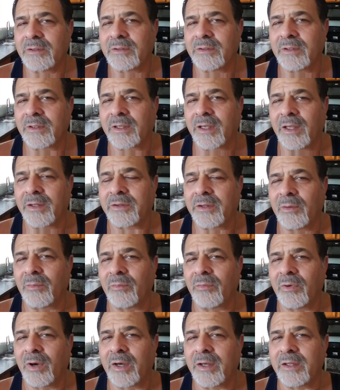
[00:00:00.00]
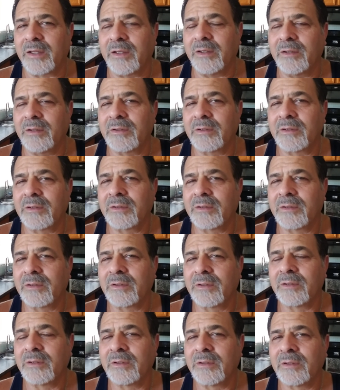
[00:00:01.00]
to get them ready
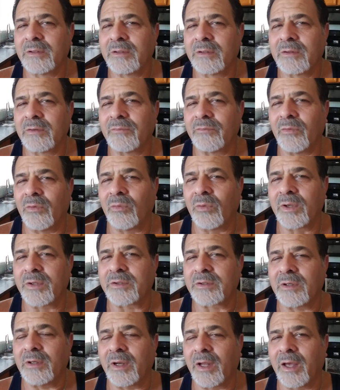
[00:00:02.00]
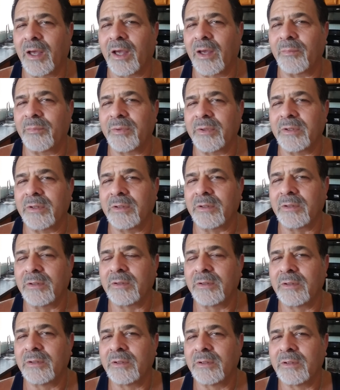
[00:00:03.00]
for what's going to happen
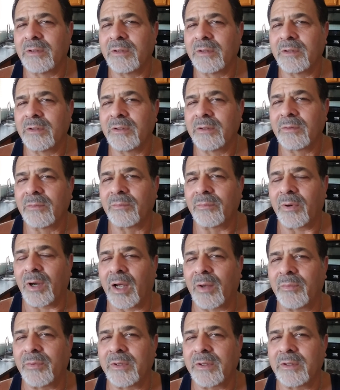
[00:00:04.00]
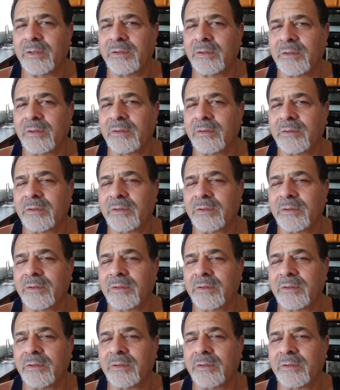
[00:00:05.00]
probably in the